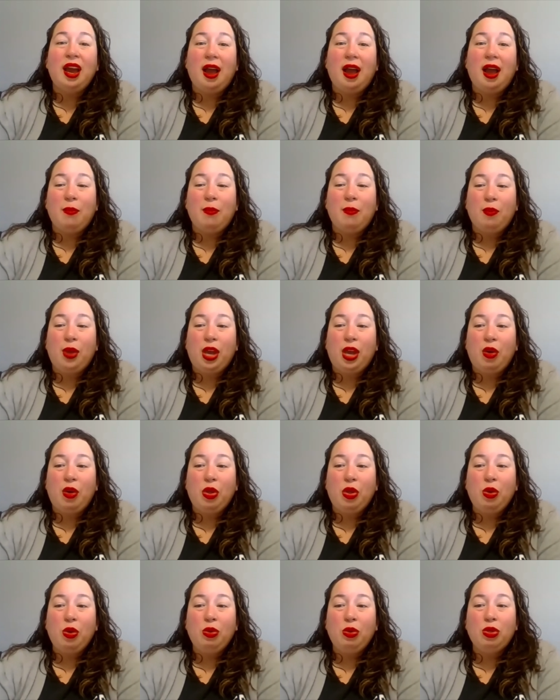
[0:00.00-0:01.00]
we go
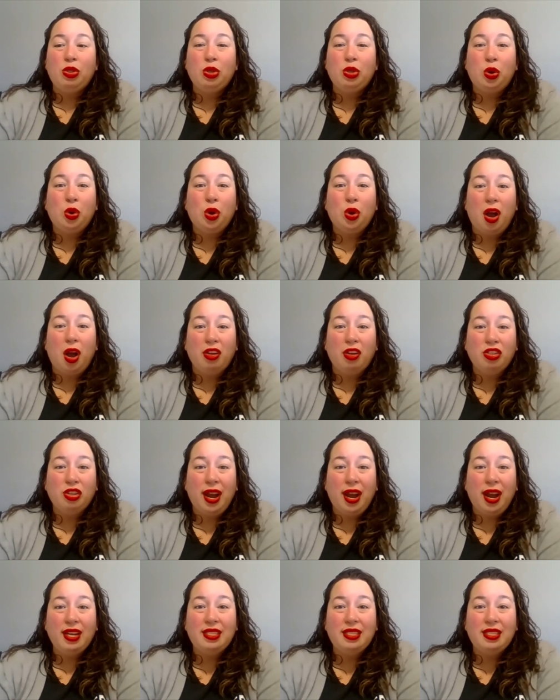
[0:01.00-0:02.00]
through soul
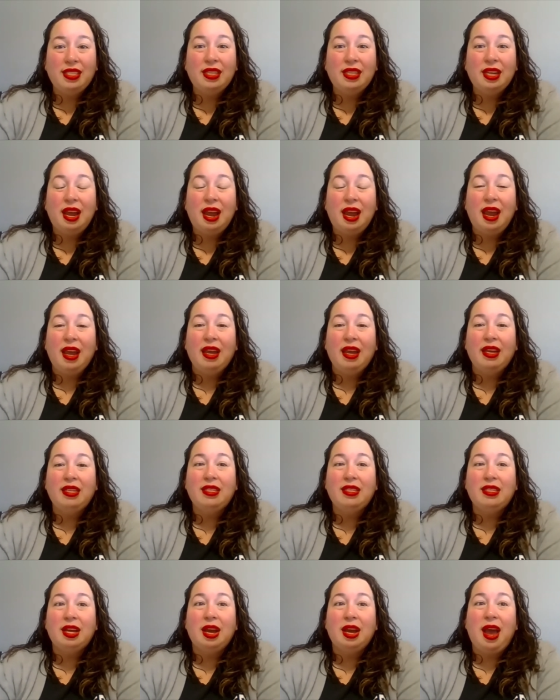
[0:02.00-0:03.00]
contracts
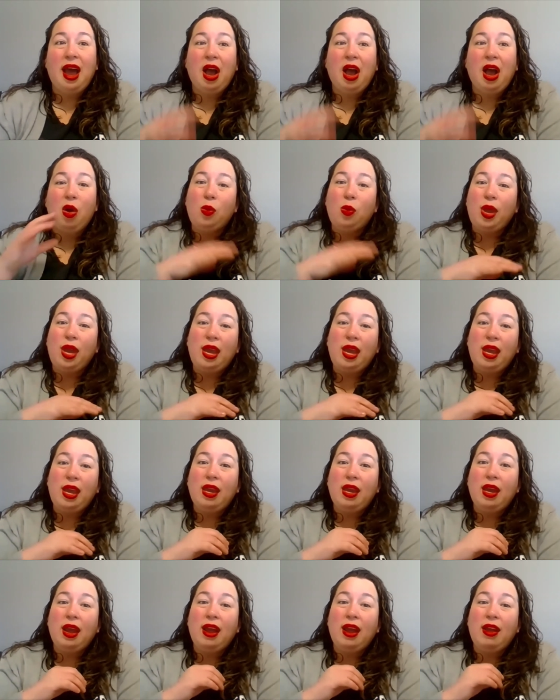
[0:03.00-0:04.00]
and how
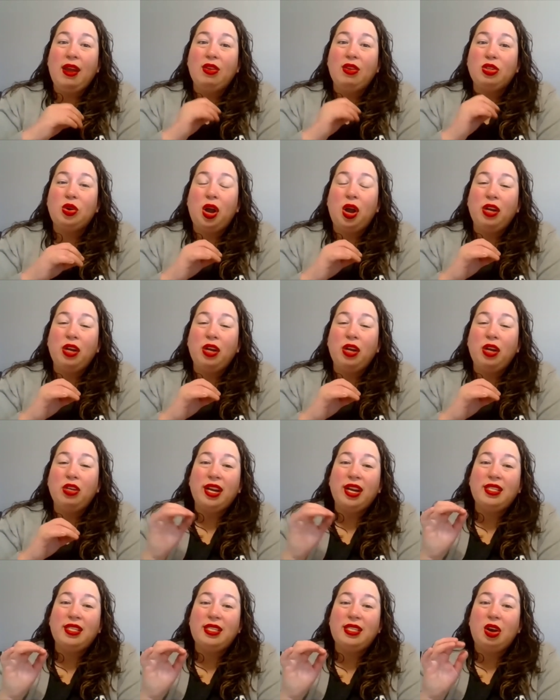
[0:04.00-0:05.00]
we, and soul
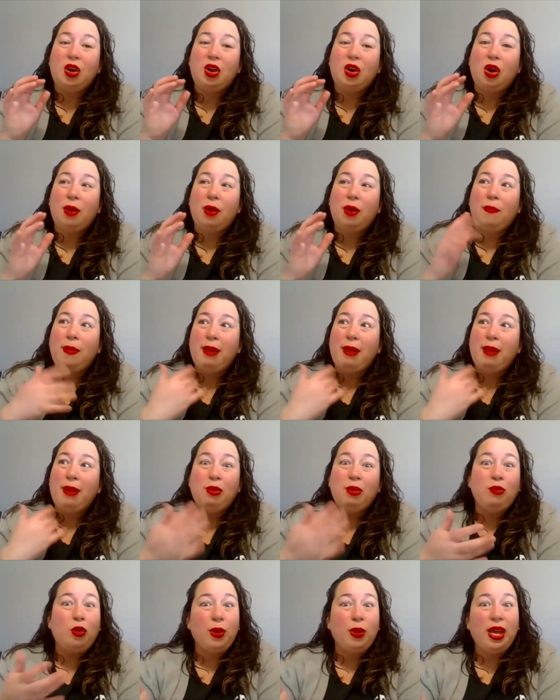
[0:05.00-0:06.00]
contracts are made
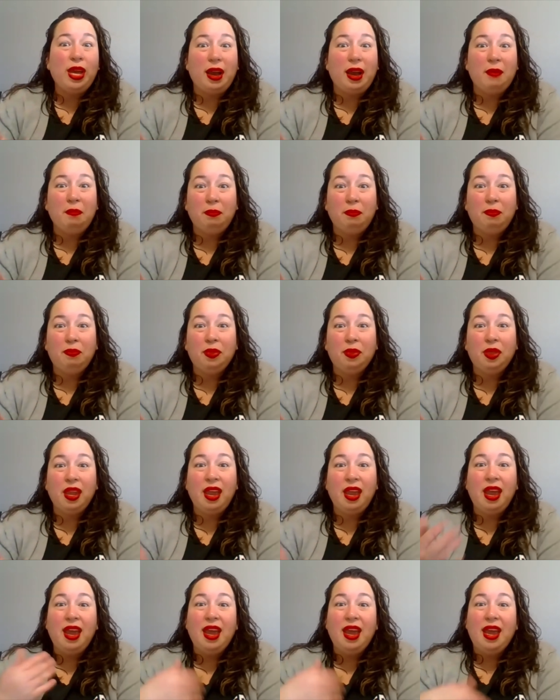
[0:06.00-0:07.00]
before we come
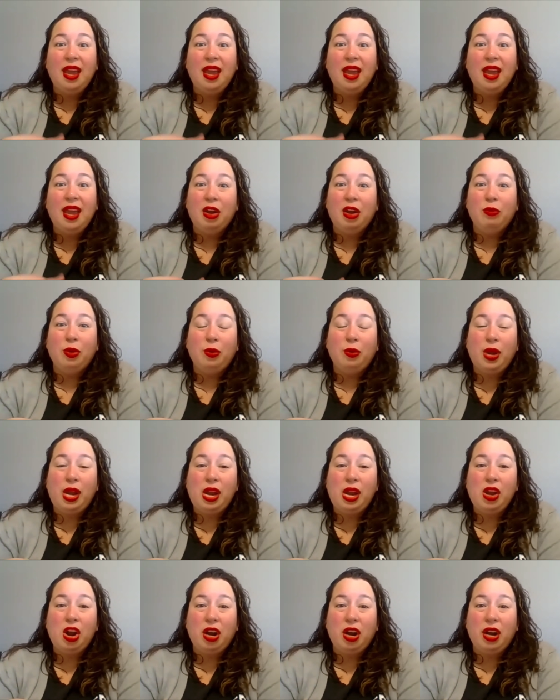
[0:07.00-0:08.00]
here and we
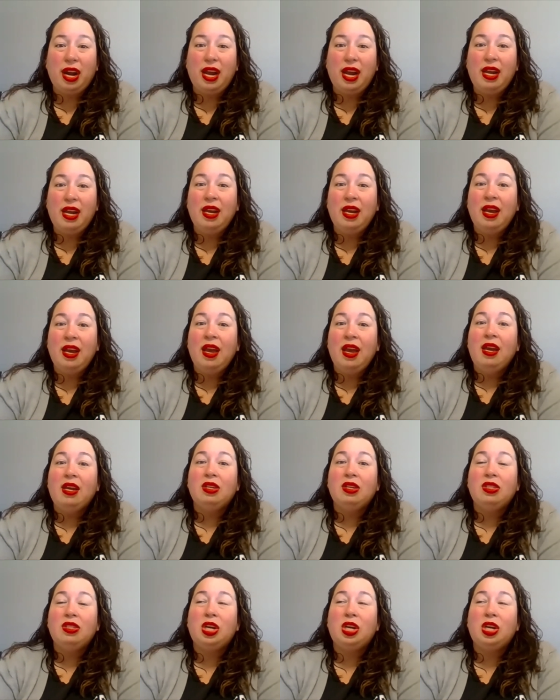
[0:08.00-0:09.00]
reincarnate.
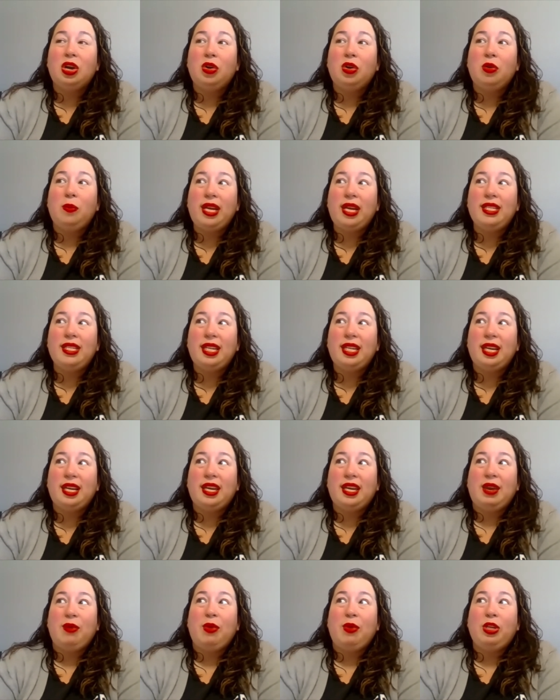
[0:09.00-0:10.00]
So
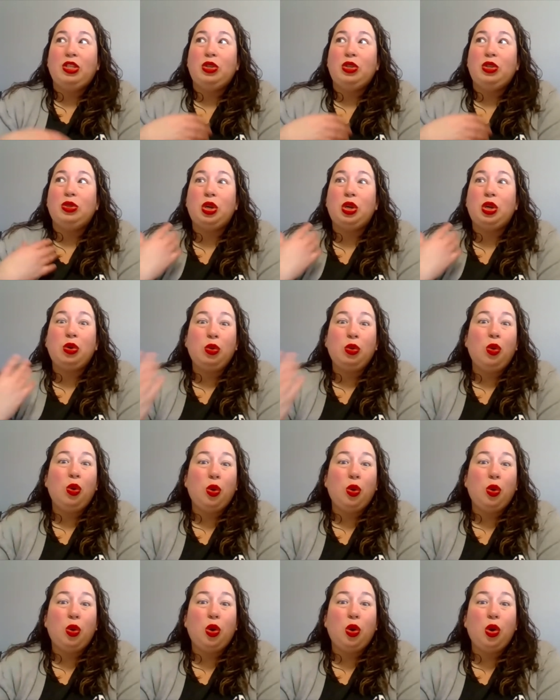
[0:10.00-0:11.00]
basically we choose who
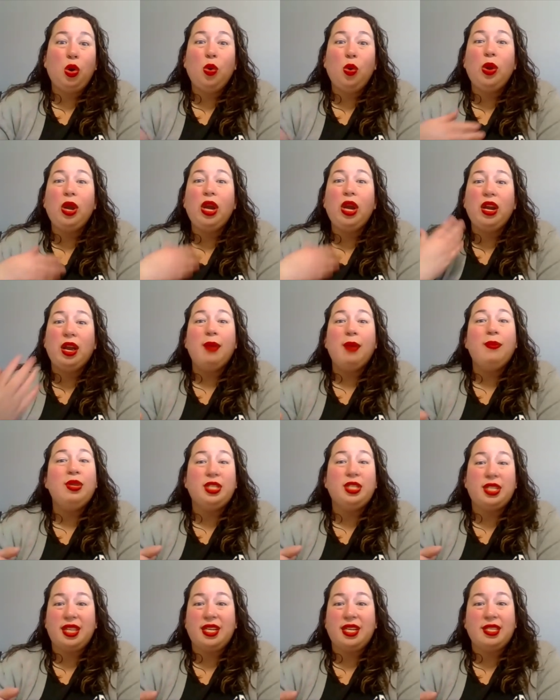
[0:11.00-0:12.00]
we're gonna come
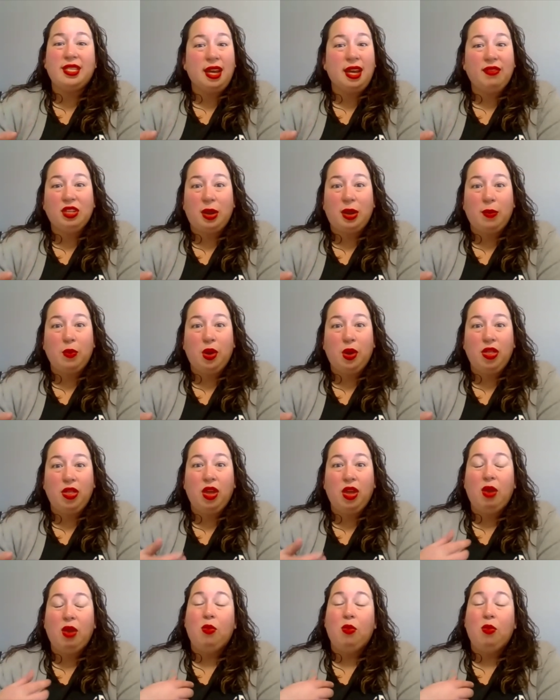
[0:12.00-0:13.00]
into this lifetime with,
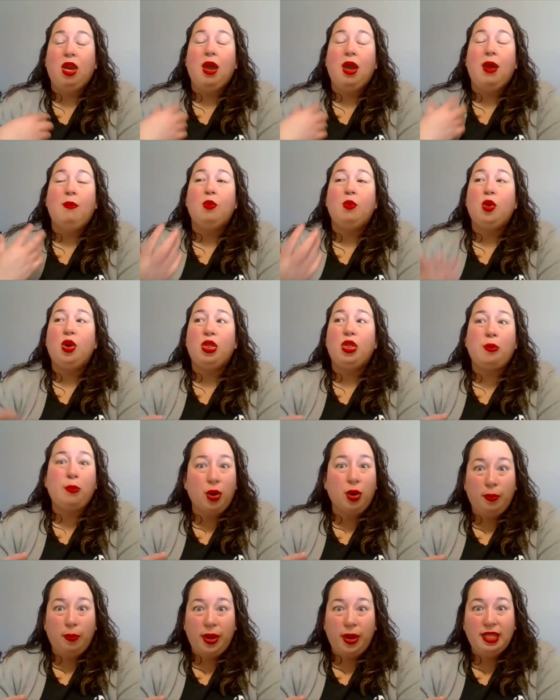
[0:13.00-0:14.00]
and we come with a
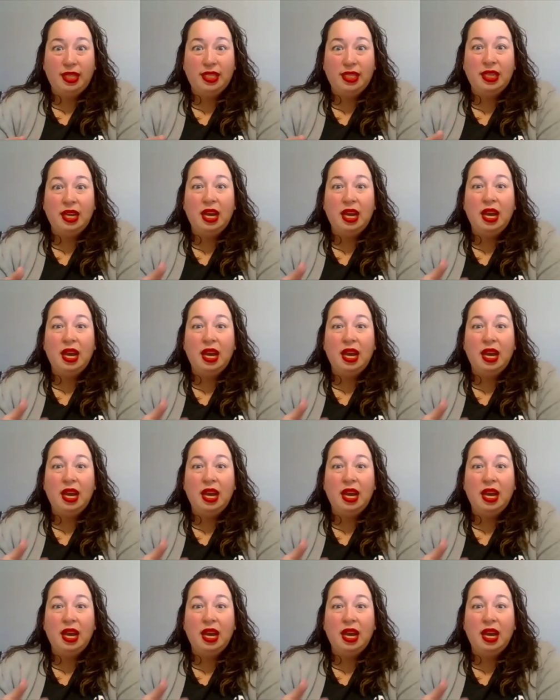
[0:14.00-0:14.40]
purpose.